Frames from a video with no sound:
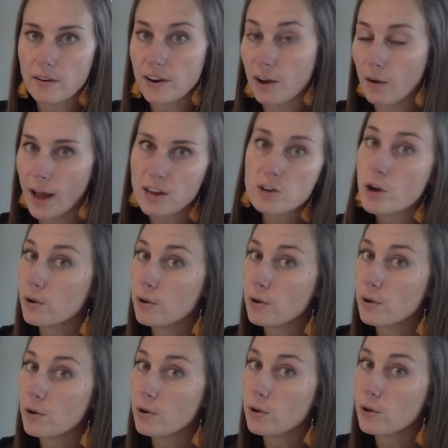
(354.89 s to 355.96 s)
Now, I know you
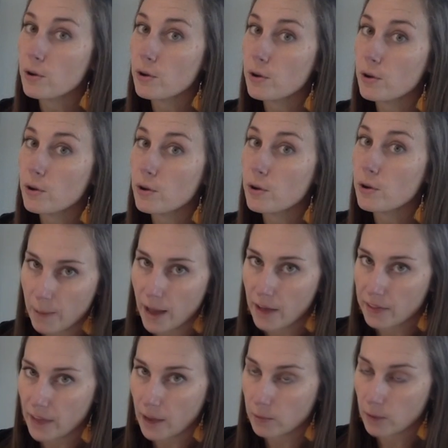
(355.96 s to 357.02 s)
want to know more about
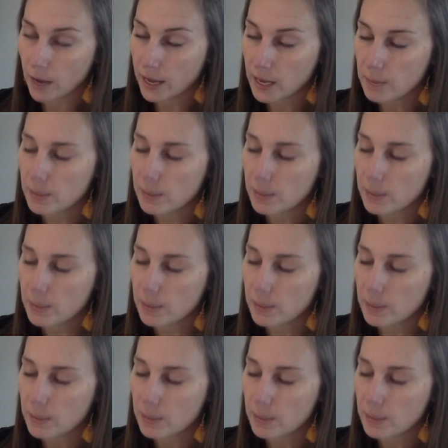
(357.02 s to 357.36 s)
that, right?